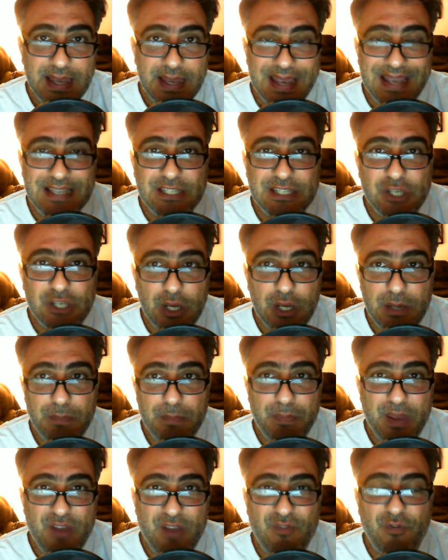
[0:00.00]
is going to
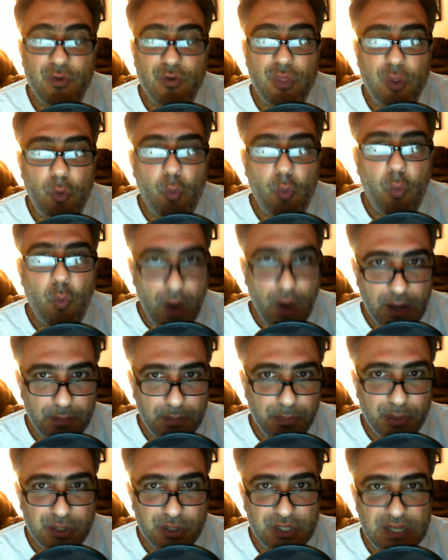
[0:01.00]
be for the
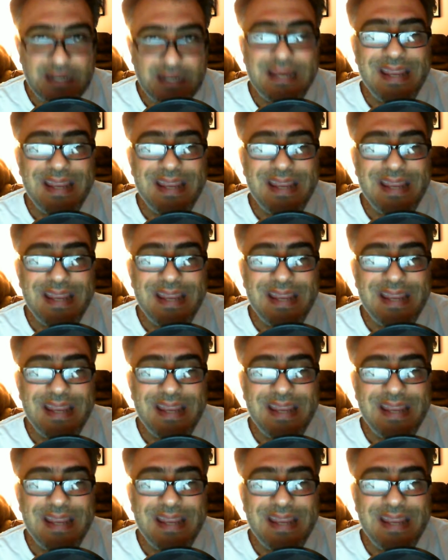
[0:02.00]
1%.